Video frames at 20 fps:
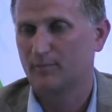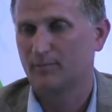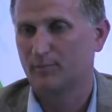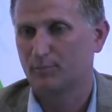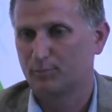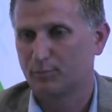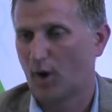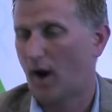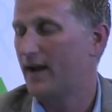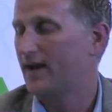
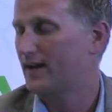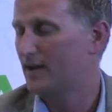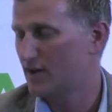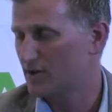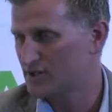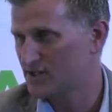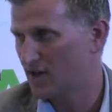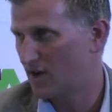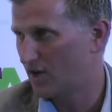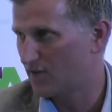prided
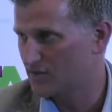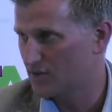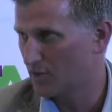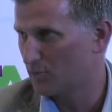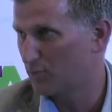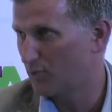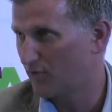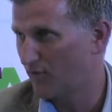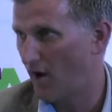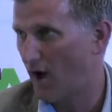ourselves
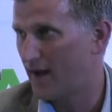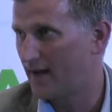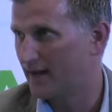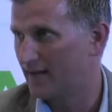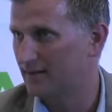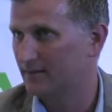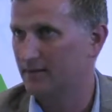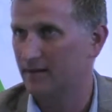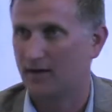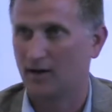on
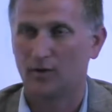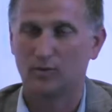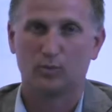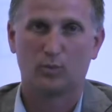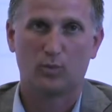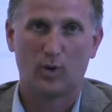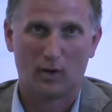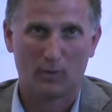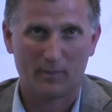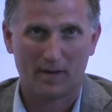providing
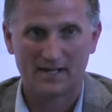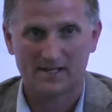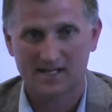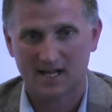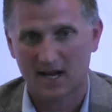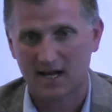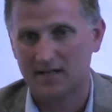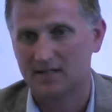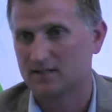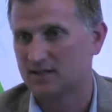
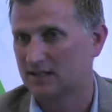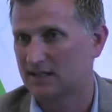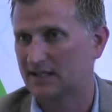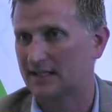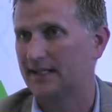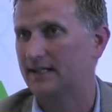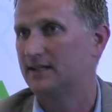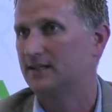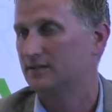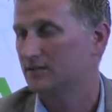well-maintained,
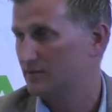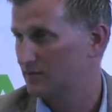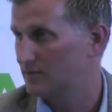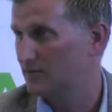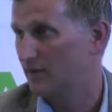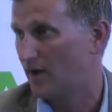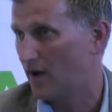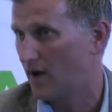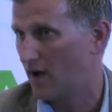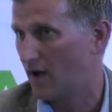clean
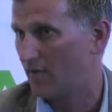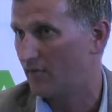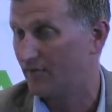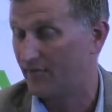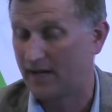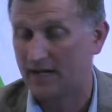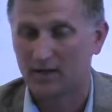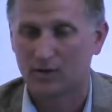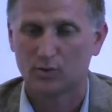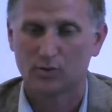
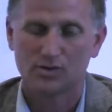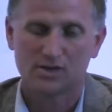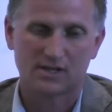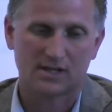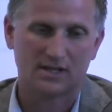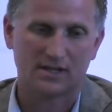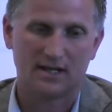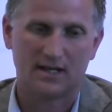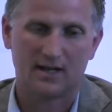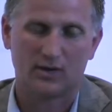vehicles
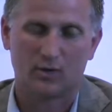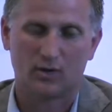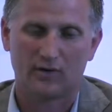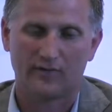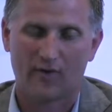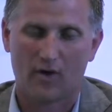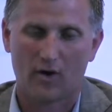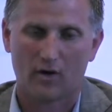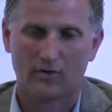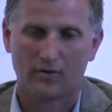in all
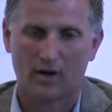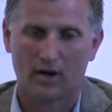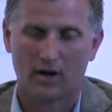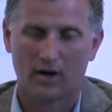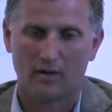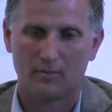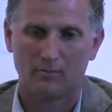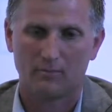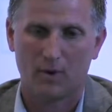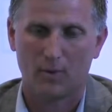of
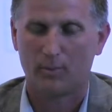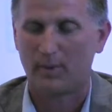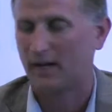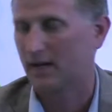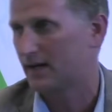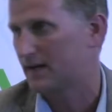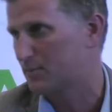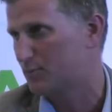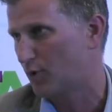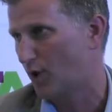our
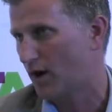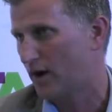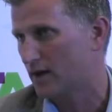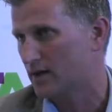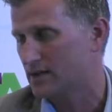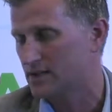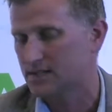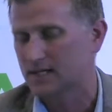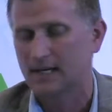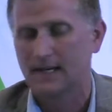mobility
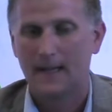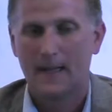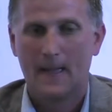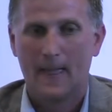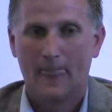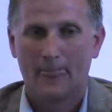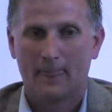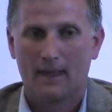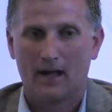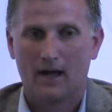products.
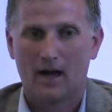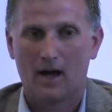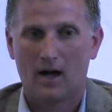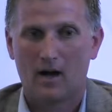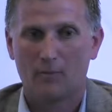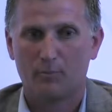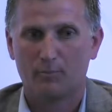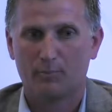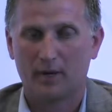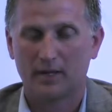
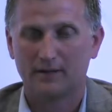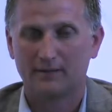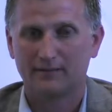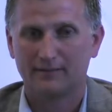But